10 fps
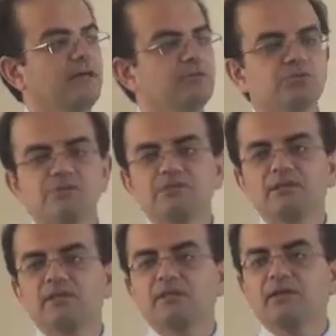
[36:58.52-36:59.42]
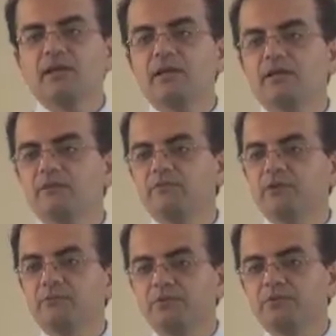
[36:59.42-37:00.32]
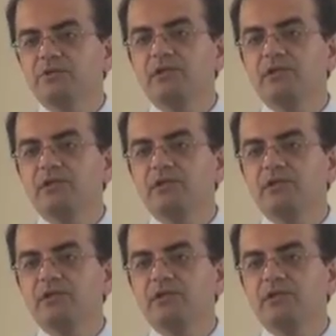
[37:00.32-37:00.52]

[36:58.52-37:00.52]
interesting and available to